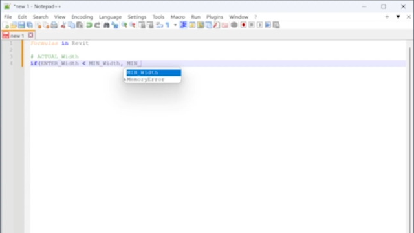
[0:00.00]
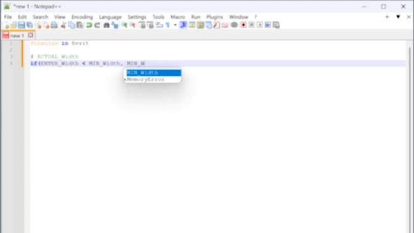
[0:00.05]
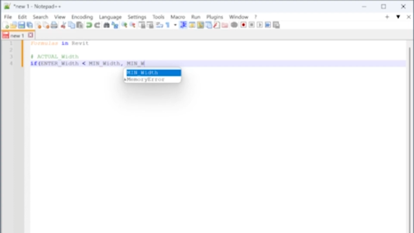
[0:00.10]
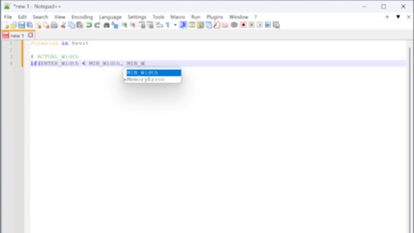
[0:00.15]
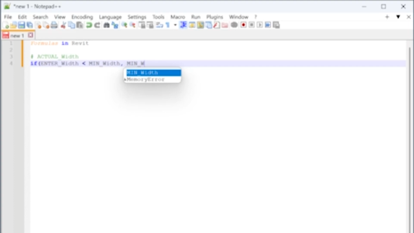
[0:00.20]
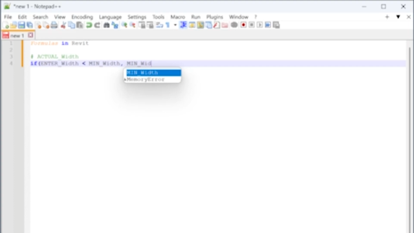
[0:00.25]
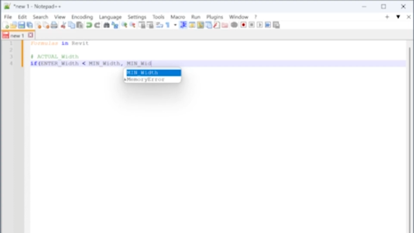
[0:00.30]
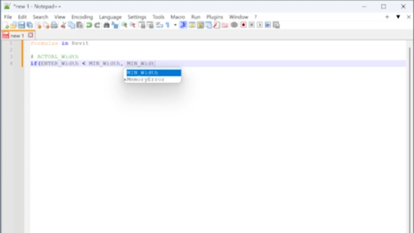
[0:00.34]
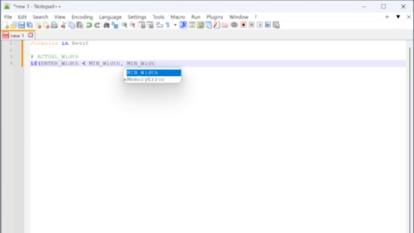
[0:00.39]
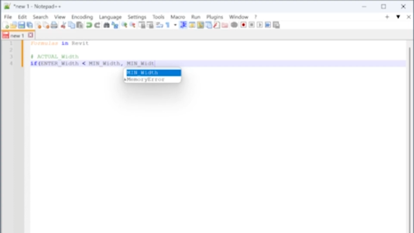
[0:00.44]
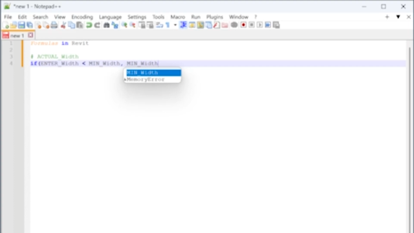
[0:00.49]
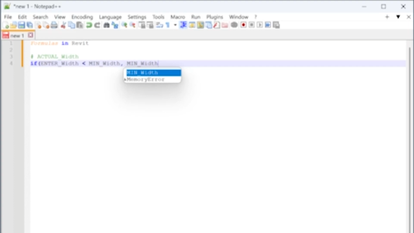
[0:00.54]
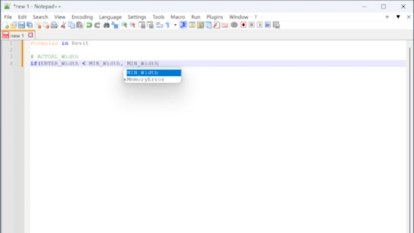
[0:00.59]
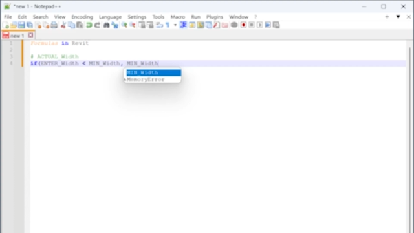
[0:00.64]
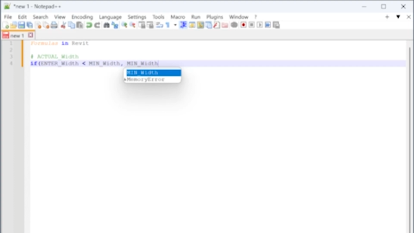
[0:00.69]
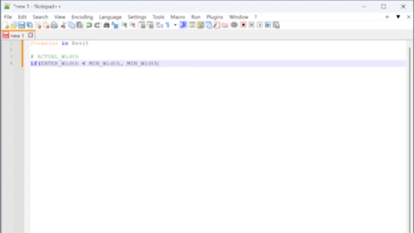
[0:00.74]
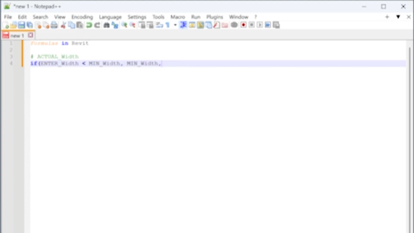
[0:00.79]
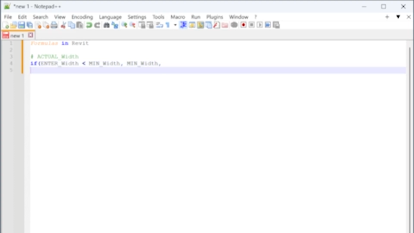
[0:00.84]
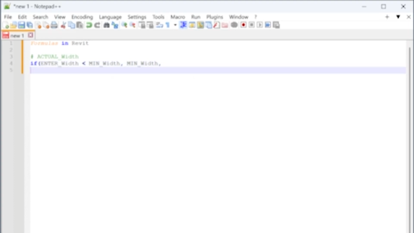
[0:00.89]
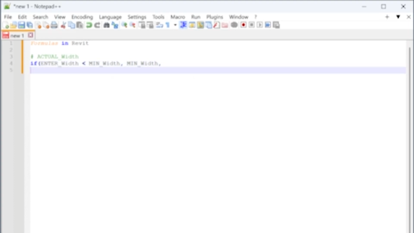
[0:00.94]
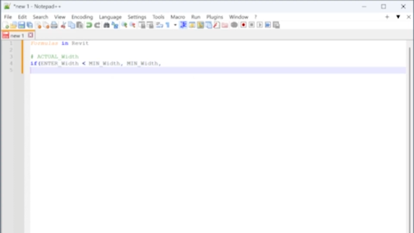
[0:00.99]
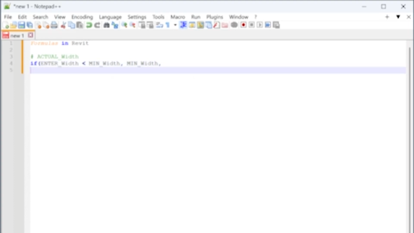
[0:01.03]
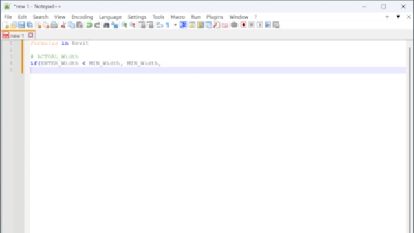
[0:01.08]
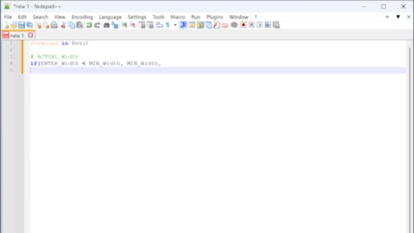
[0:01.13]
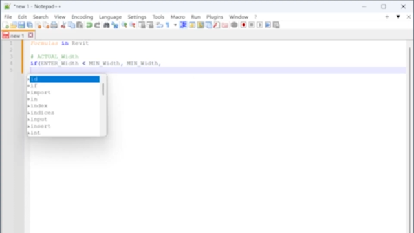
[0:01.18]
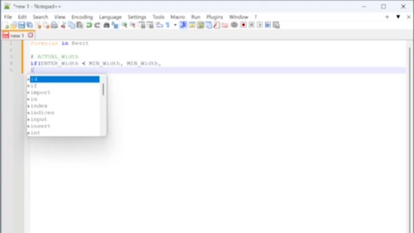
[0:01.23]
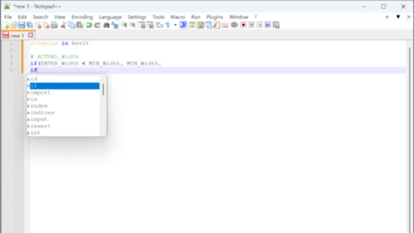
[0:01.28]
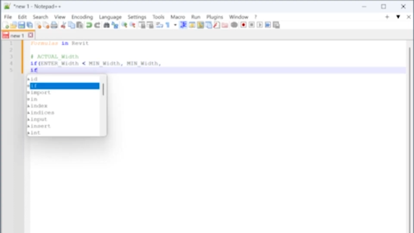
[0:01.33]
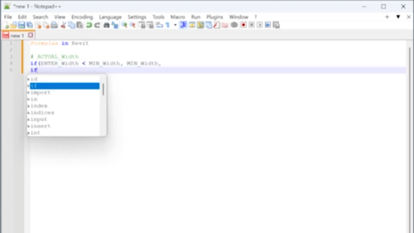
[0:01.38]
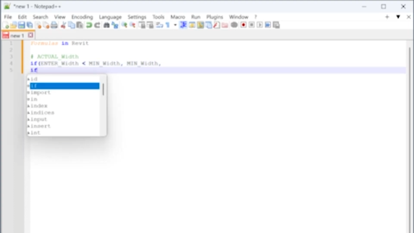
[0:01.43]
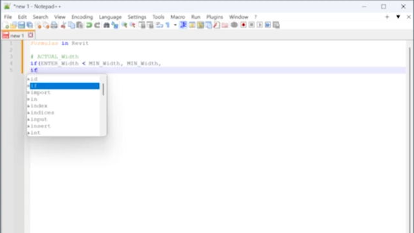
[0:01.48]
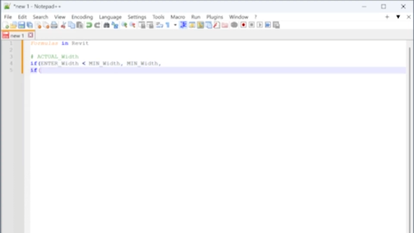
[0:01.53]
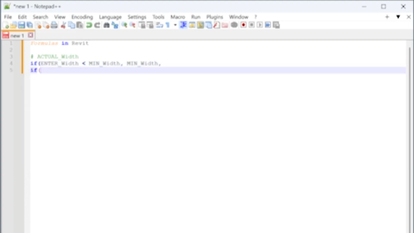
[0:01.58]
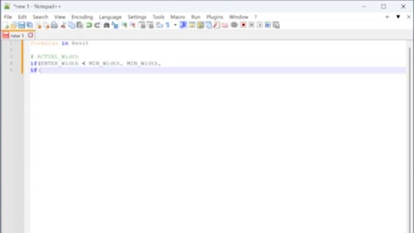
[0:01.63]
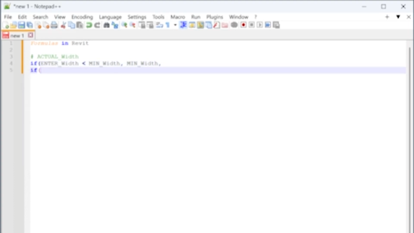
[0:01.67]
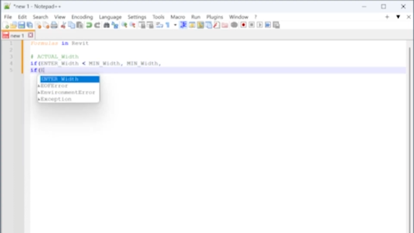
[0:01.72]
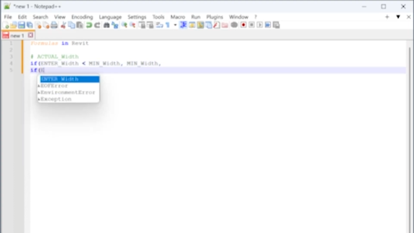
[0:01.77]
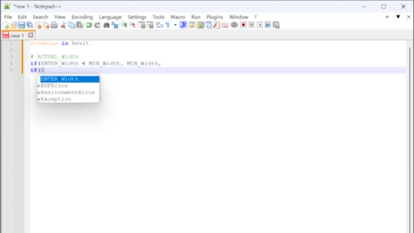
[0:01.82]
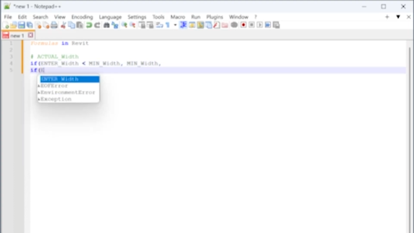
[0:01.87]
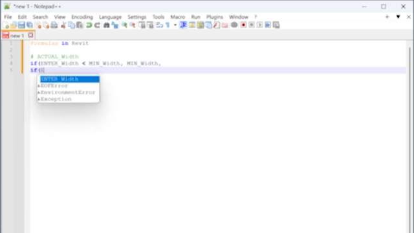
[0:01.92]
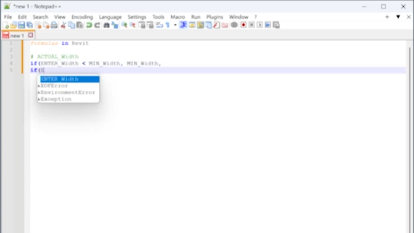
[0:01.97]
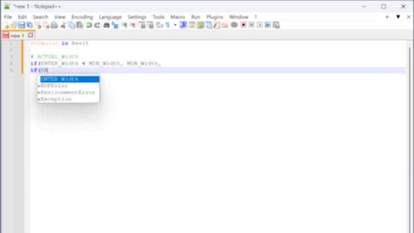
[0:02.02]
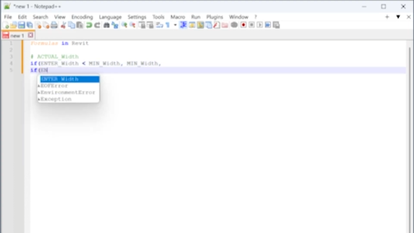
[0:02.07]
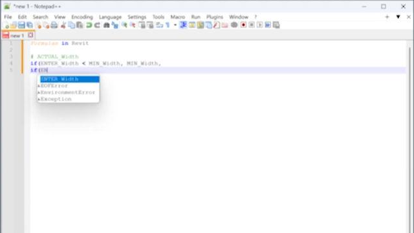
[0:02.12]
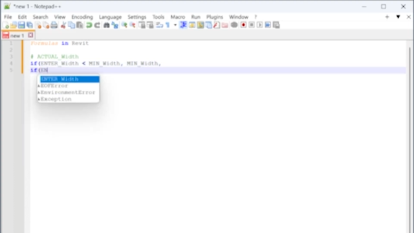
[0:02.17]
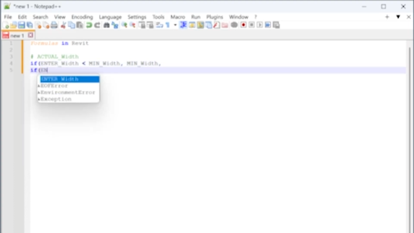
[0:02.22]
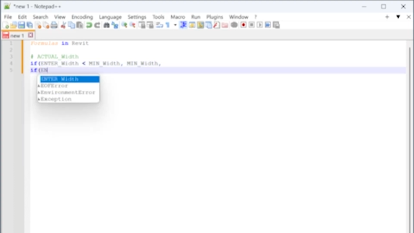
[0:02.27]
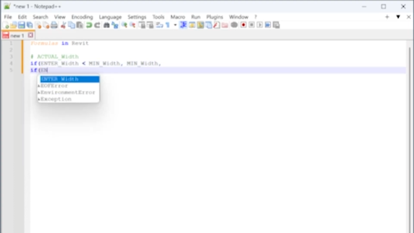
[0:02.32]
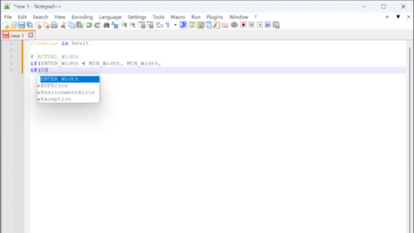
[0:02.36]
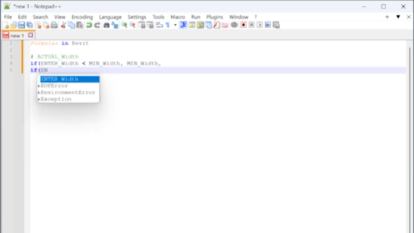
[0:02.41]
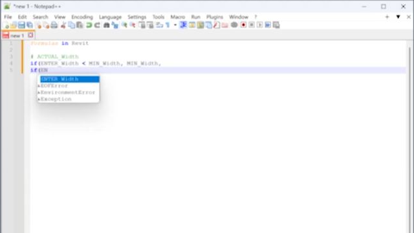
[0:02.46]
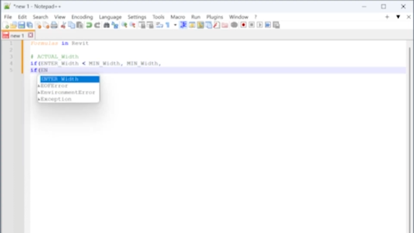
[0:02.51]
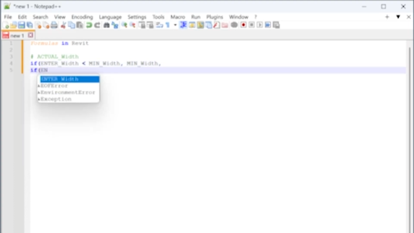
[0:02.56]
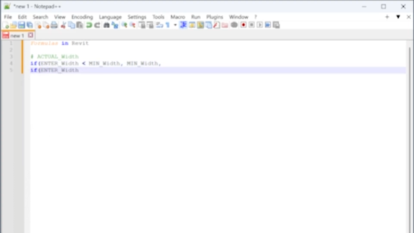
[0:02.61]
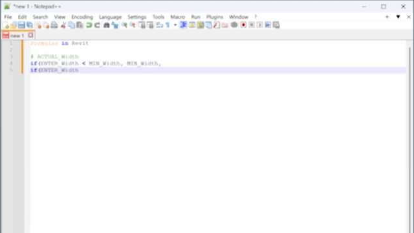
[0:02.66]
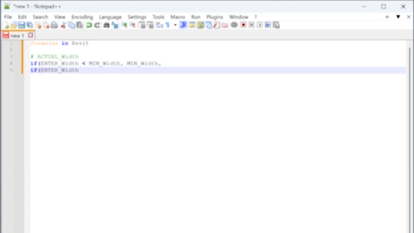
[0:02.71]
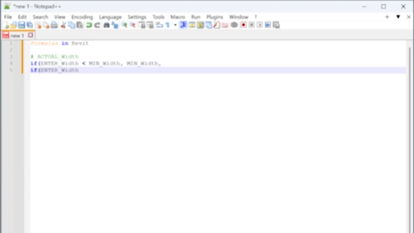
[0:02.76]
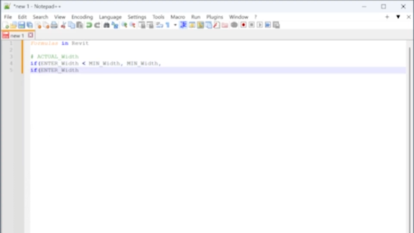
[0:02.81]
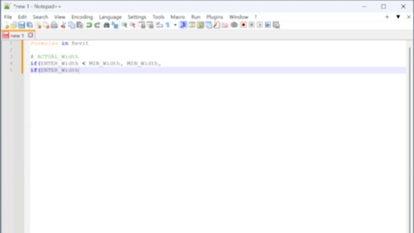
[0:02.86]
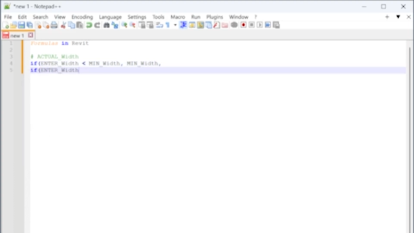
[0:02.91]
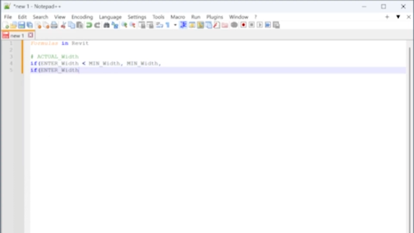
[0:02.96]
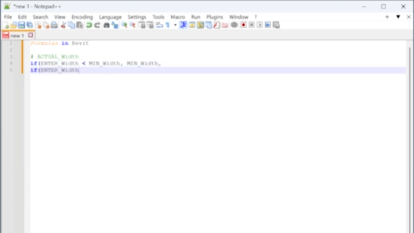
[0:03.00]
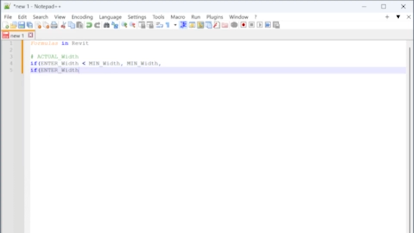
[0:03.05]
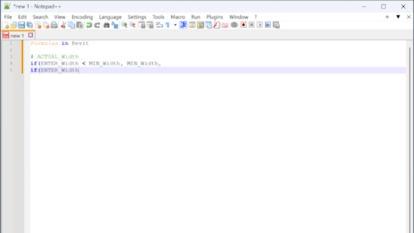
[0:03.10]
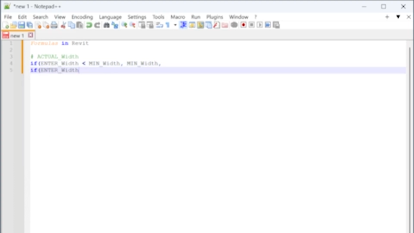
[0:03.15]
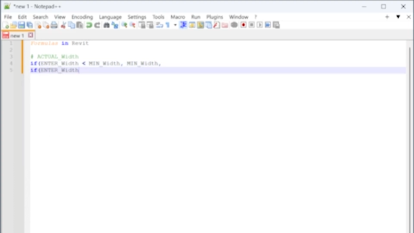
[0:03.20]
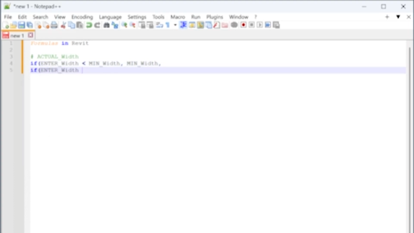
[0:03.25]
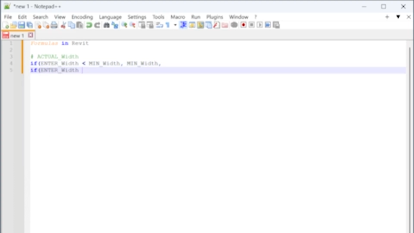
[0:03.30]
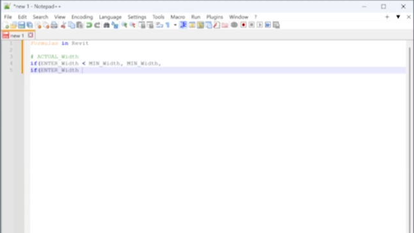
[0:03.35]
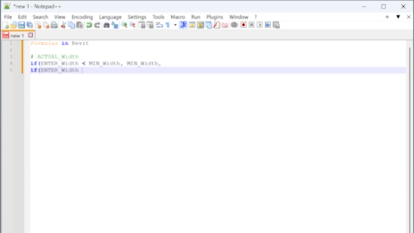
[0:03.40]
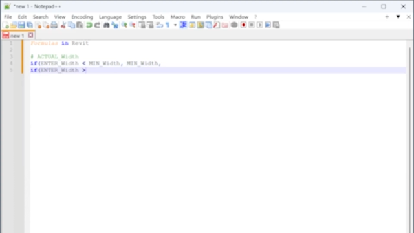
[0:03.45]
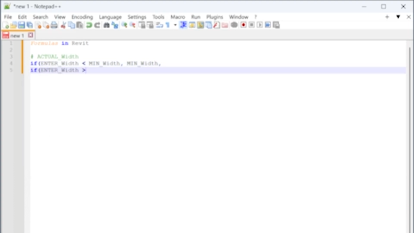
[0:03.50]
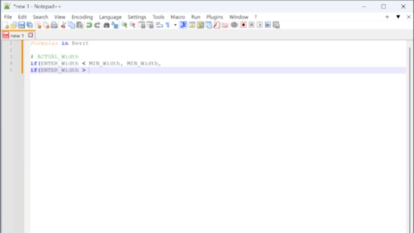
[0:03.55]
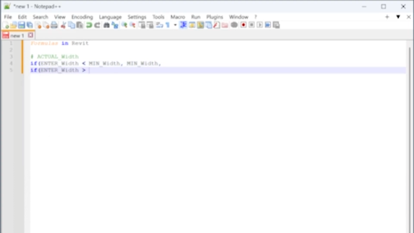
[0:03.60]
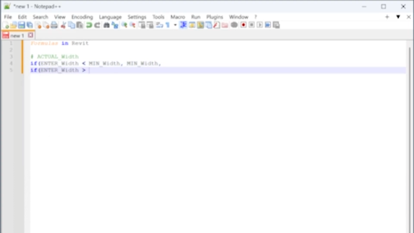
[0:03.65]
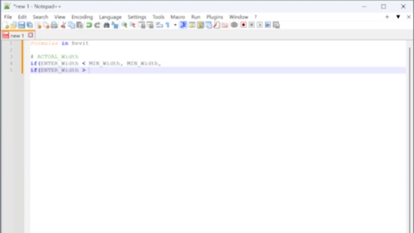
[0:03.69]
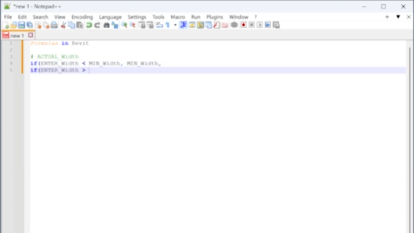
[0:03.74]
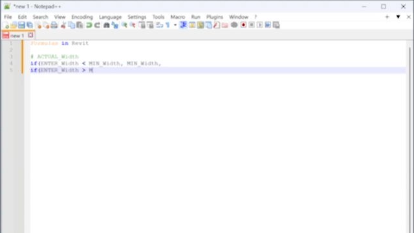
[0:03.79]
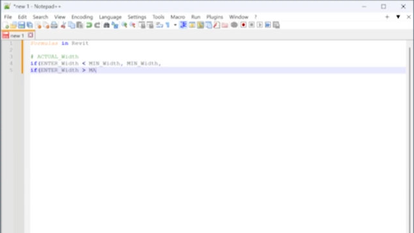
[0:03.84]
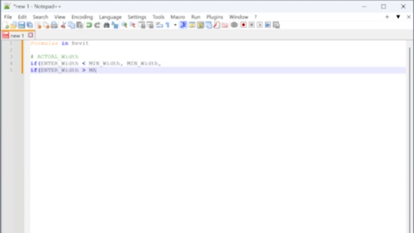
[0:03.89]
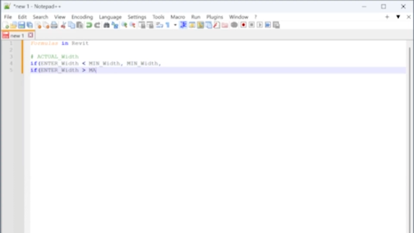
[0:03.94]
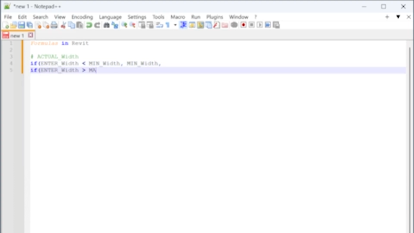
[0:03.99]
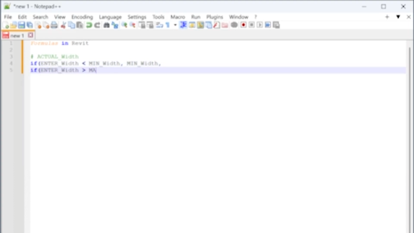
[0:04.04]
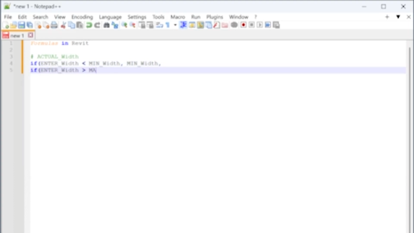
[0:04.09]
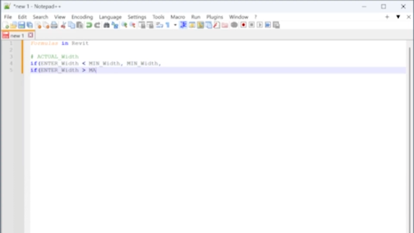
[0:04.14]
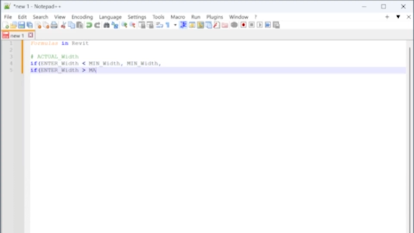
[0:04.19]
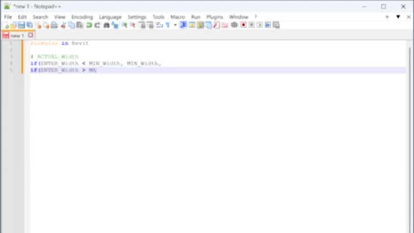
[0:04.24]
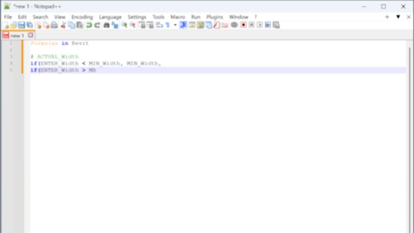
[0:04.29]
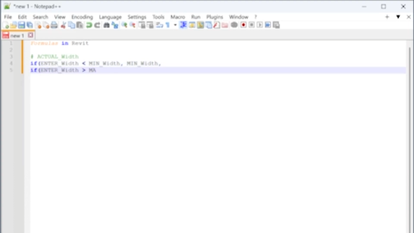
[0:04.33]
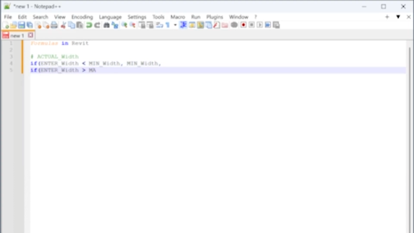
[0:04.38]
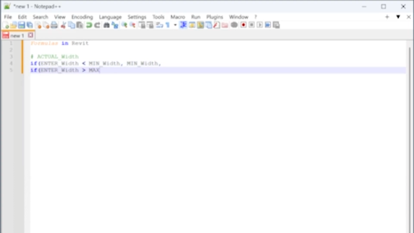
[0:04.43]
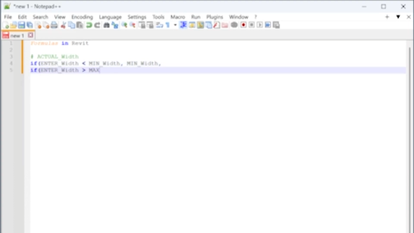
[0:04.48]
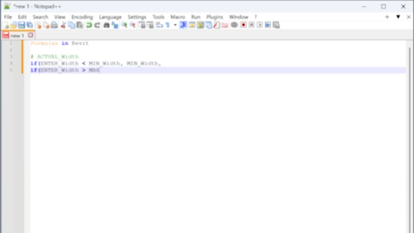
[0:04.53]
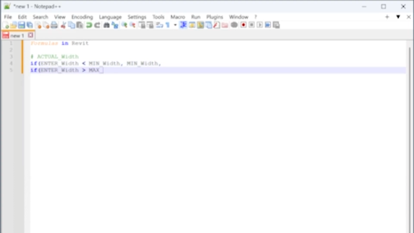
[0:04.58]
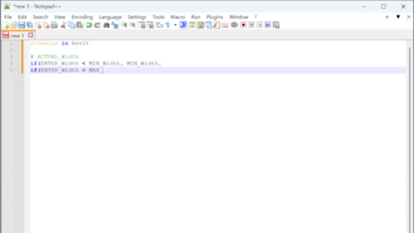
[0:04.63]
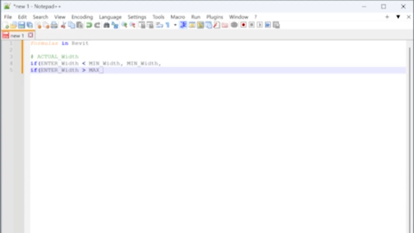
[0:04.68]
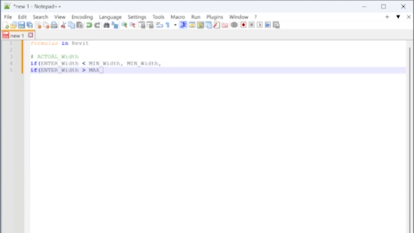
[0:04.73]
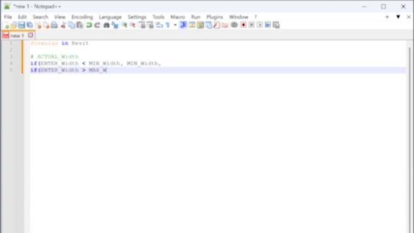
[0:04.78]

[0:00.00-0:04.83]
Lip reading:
No face is visible, so there are no lips to read.